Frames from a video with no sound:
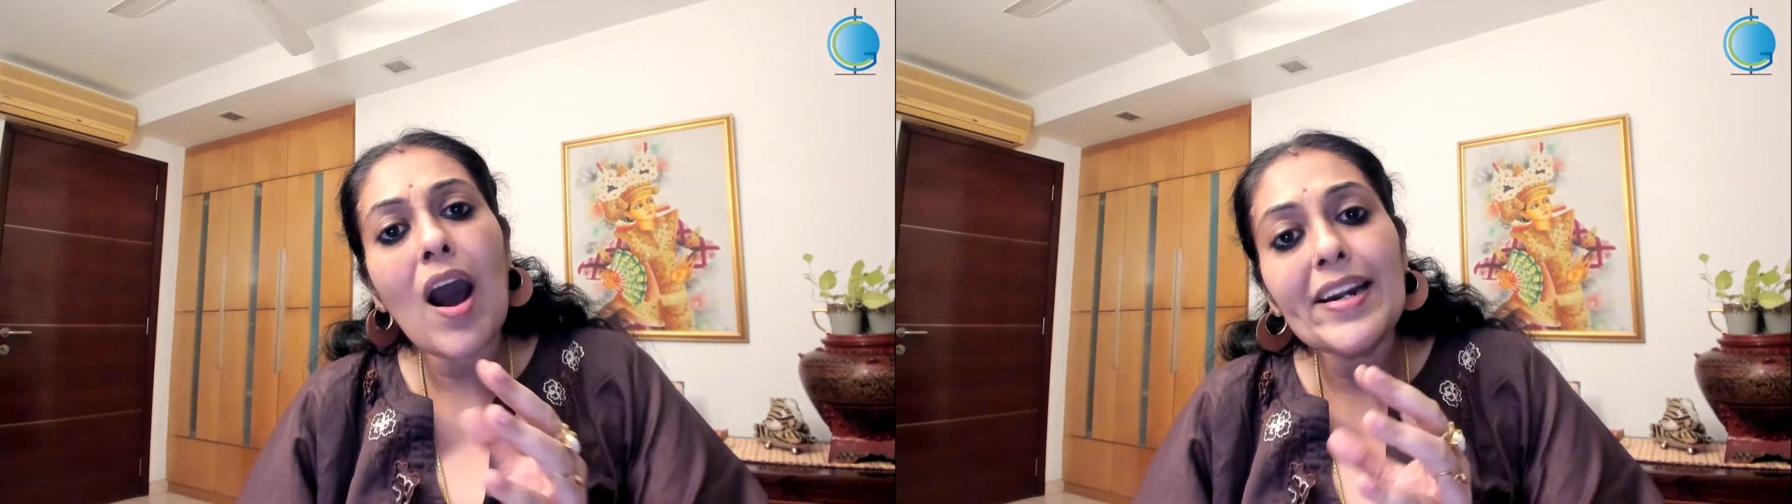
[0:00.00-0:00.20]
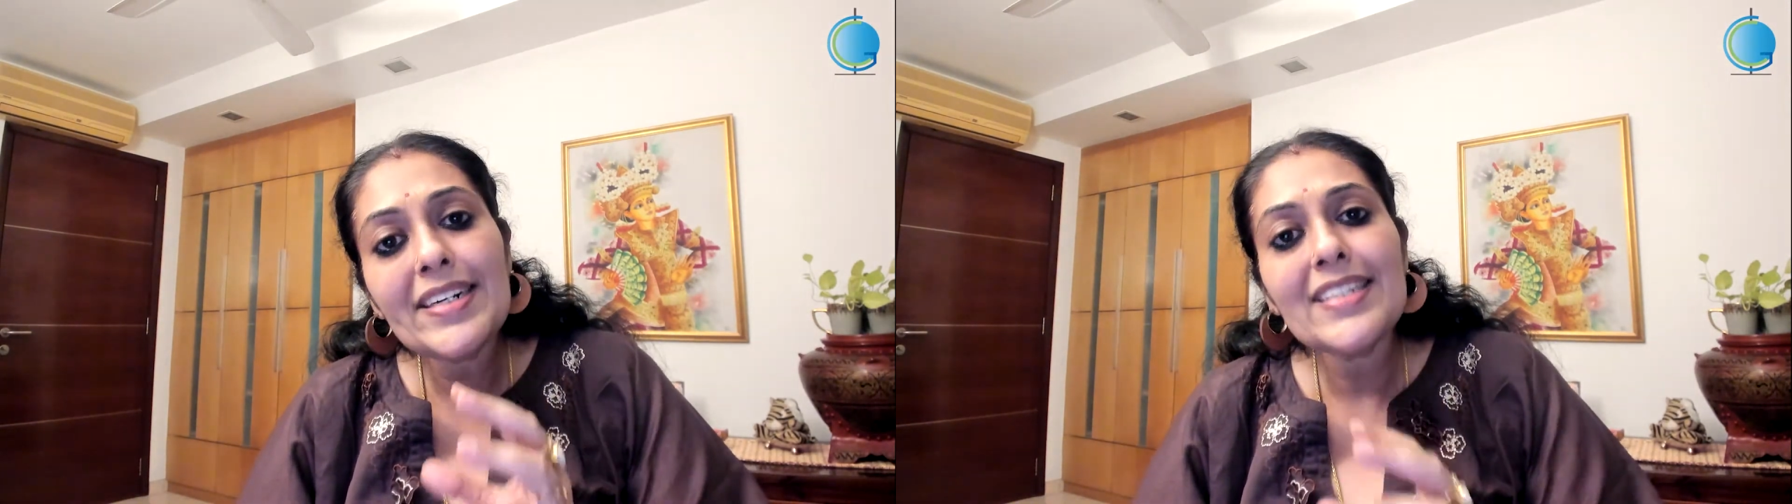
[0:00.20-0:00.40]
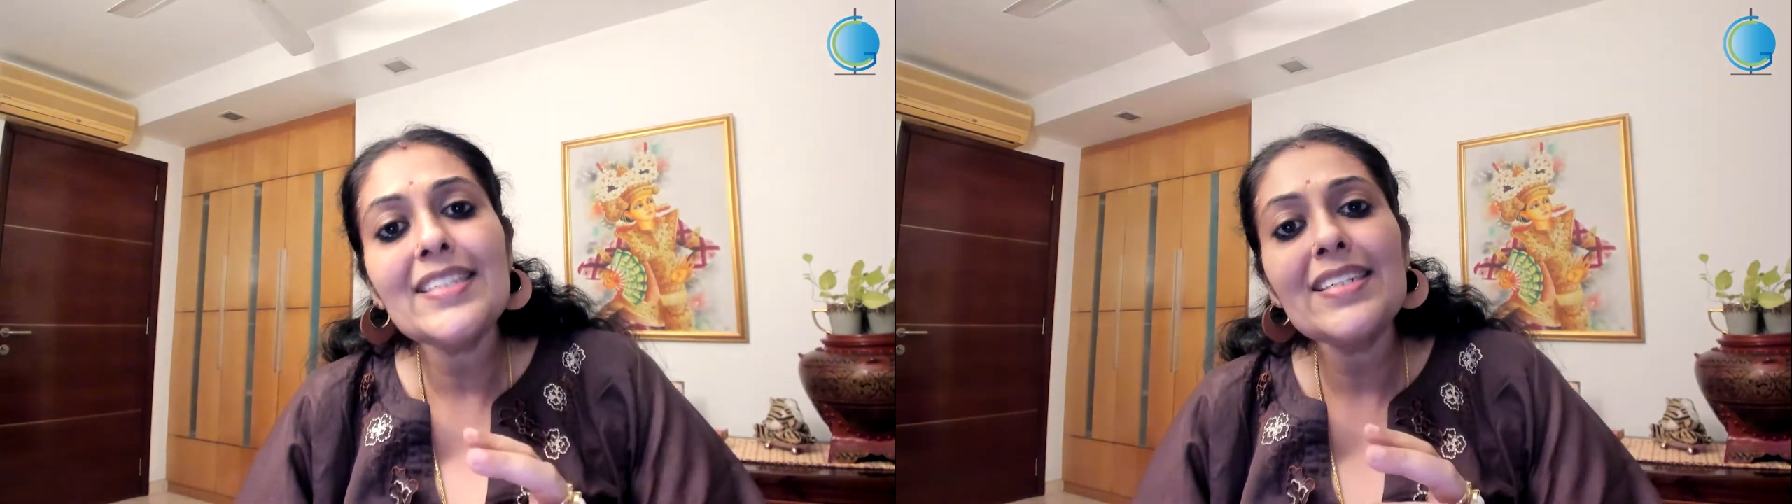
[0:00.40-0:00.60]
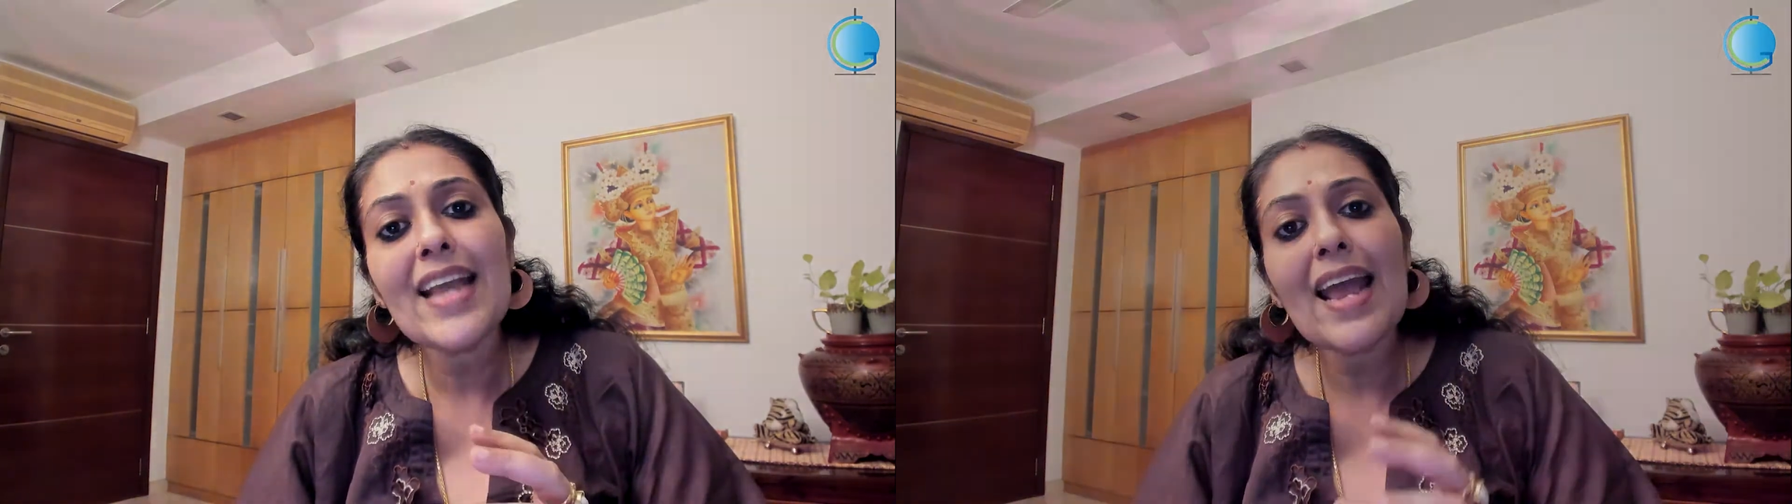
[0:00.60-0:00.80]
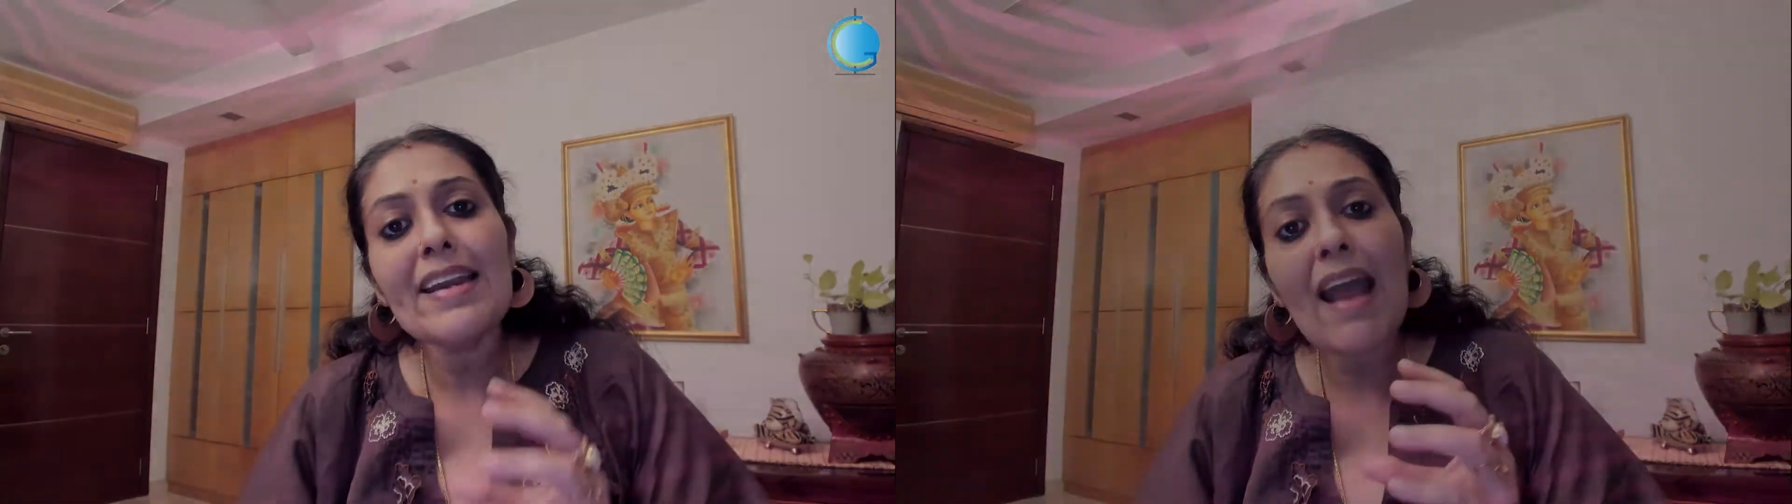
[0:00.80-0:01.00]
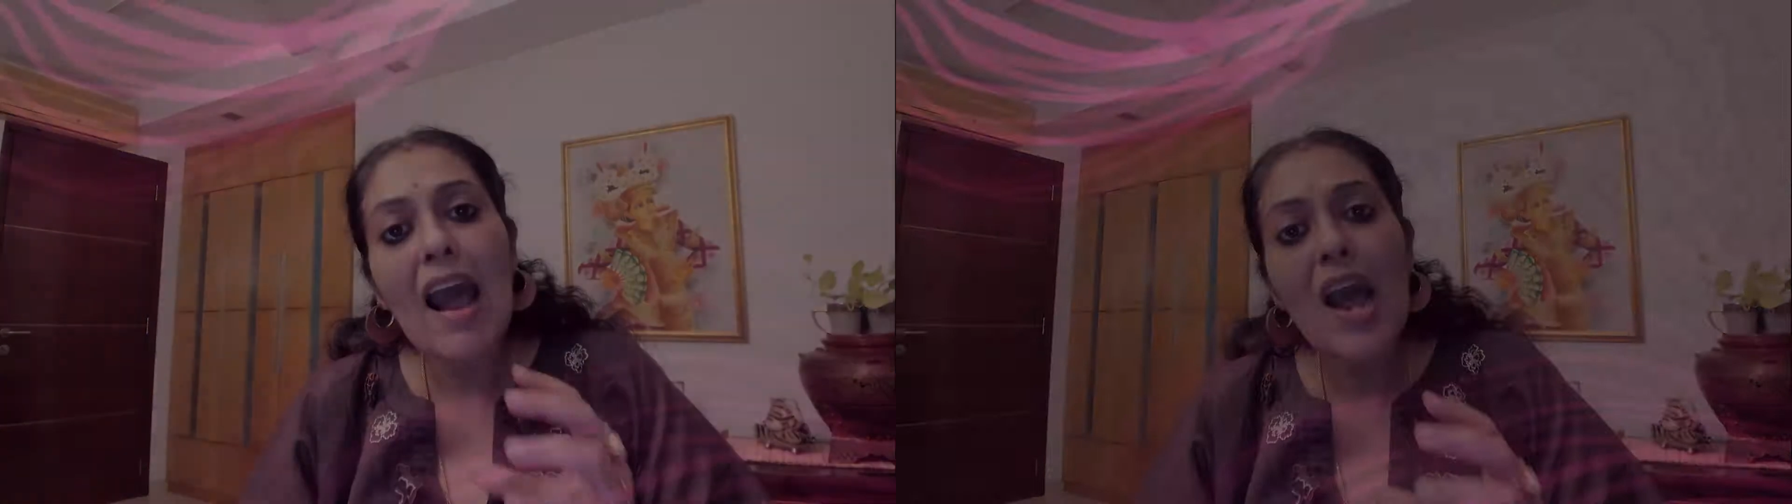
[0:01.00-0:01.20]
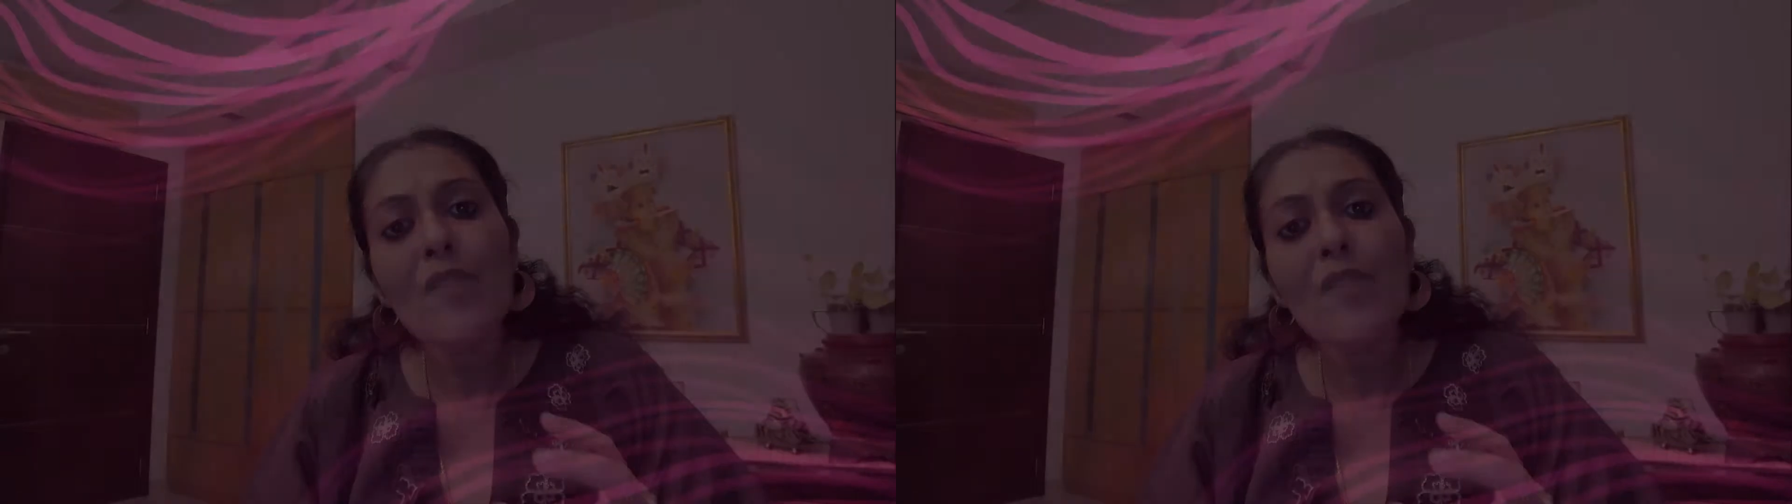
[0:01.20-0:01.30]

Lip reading: understand how